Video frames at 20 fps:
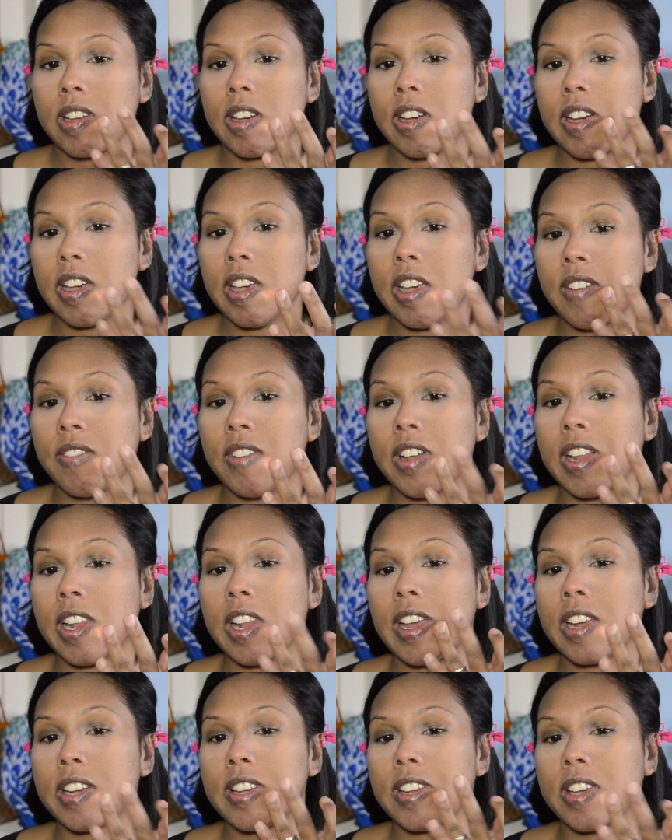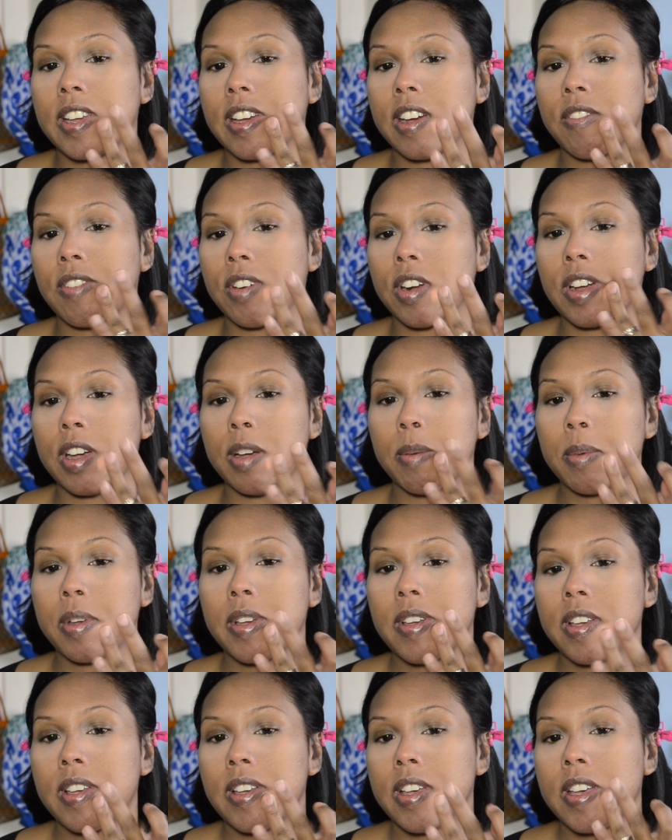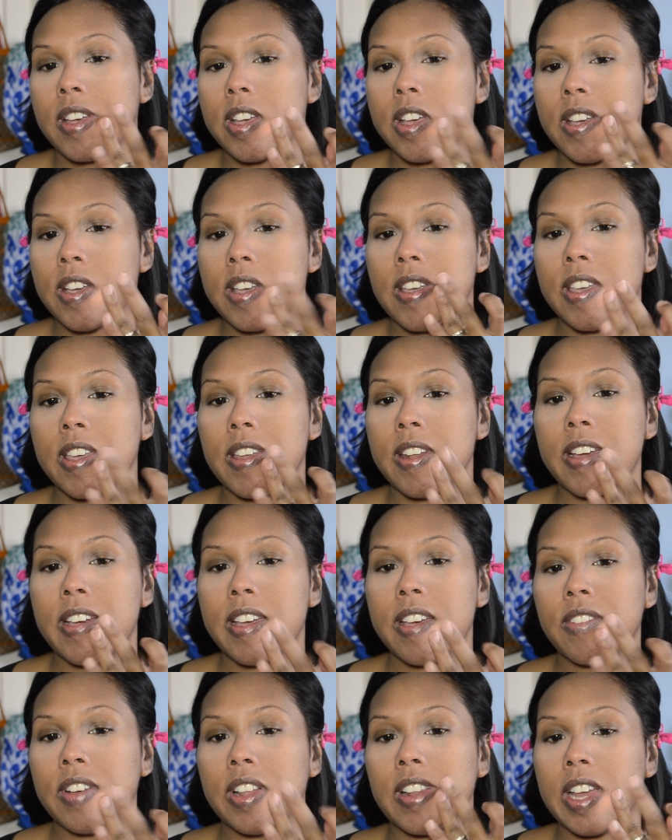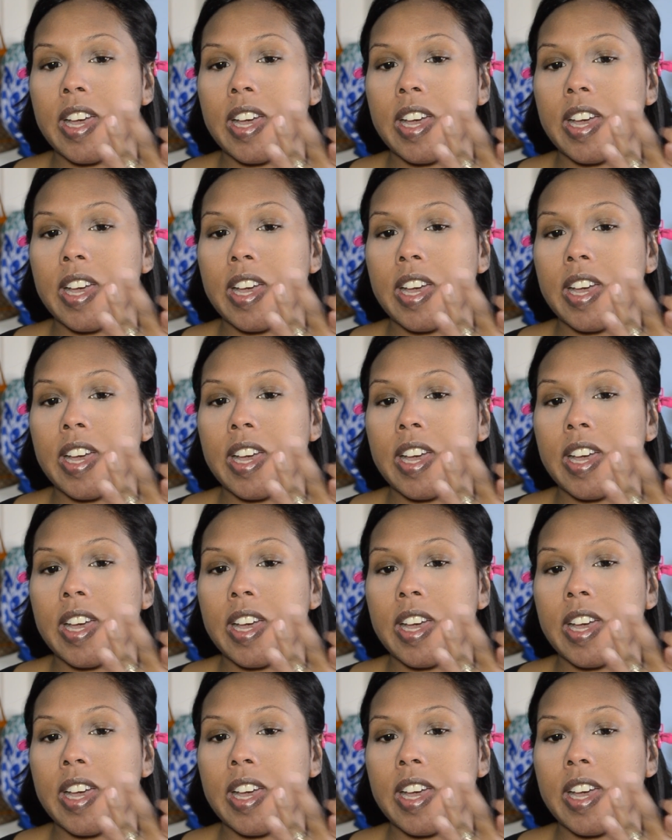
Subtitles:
I have a lot to cover up, and I